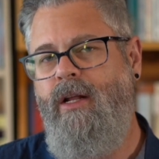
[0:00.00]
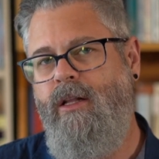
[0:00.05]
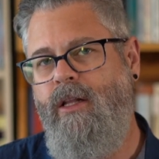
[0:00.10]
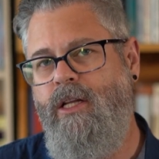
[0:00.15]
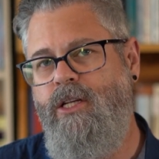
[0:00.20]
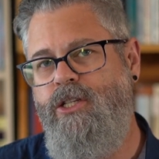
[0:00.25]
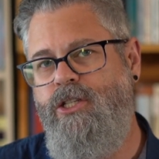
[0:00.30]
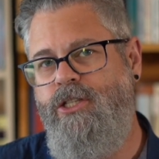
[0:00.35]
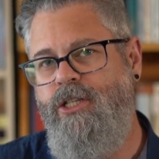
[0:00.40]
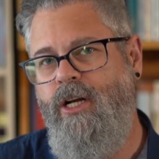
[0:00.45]

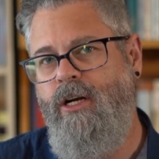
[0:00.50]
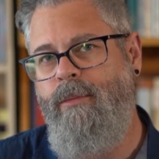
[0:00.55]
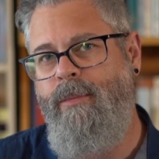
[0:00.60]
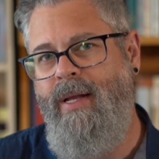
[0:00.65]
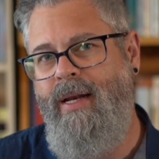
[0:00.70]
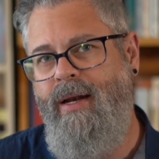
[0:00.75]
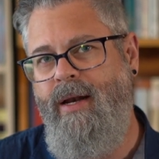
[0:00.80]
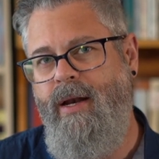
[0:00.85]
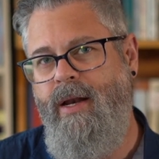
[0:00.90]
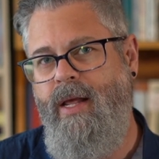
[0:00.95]

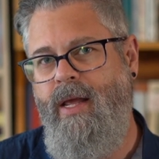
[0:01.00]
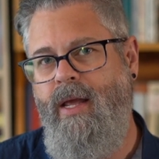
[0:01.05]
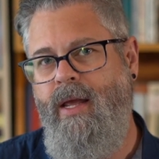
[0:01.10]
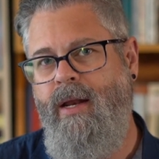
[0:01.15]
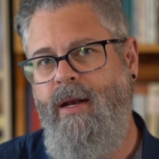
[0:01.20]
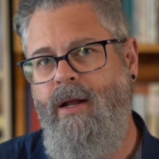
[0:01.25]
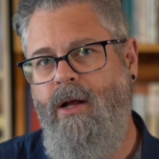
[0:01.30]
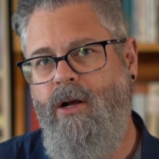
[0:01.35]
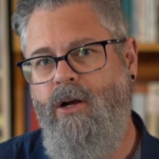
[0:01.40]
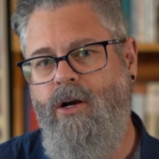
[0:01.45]
legitimate
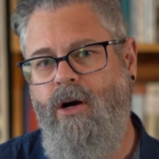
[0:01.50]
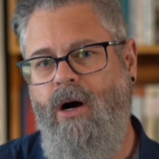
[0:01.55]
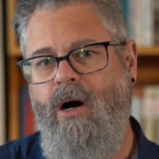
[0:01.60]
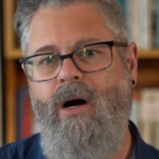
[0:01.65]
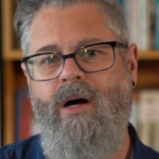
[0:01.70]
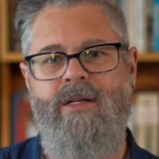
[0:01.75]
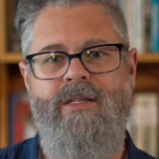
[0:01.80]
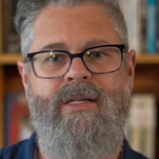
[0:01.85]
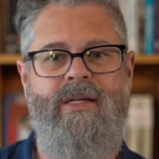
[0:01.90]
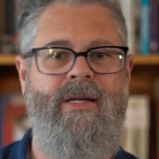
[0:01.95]
need,
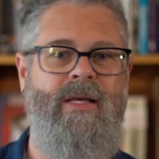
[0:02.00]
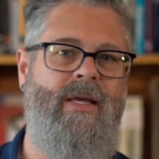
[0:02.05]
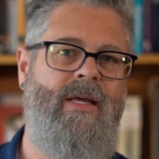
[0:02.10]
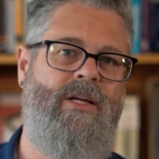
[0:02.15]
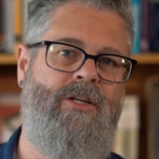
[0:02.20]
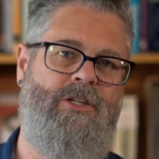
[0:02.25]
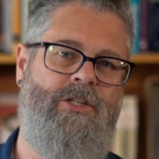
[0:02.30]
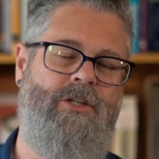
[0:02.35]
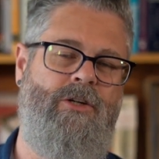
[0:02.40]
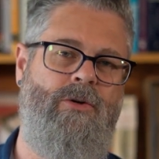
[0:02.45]
cause, and
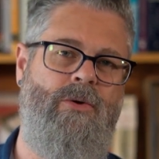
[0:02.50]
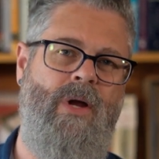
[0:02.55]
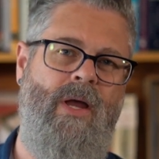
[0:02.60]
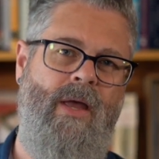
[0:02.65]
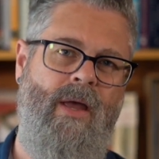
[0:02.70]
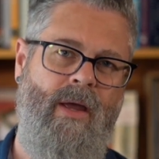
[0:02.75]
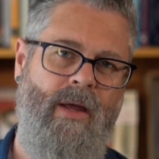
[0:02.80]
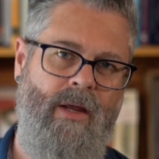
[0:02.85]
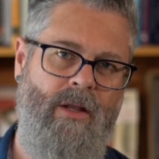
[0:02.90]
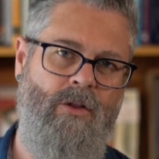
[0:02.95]
issue
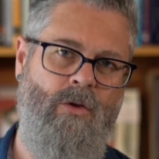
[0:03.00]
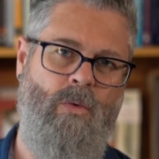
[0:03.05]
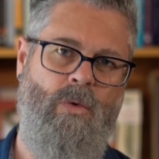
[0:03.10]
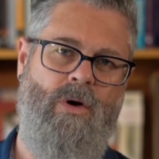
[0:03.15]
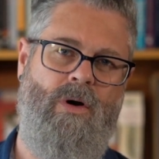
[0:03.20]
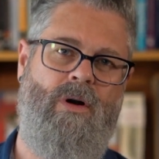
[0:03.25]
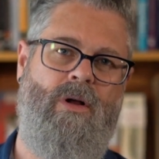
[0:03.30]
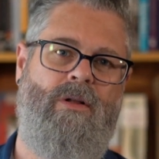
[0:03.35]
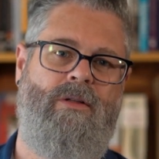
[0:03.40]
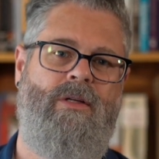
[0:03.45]
in the
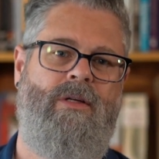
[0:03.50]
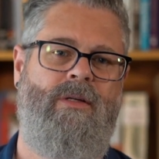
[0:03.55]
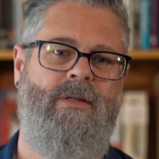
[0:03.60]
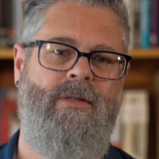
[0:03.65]
world.